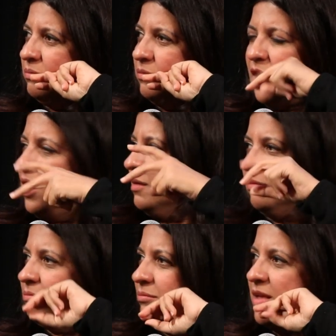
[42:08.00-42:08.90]
Yeah,
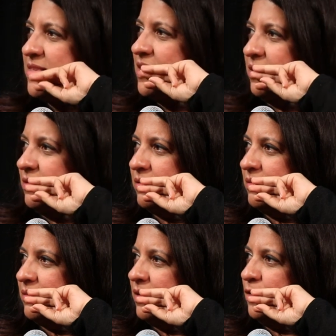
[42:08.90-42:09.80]
that's it.
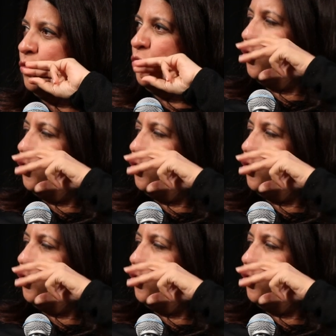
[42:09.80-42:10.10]
You know,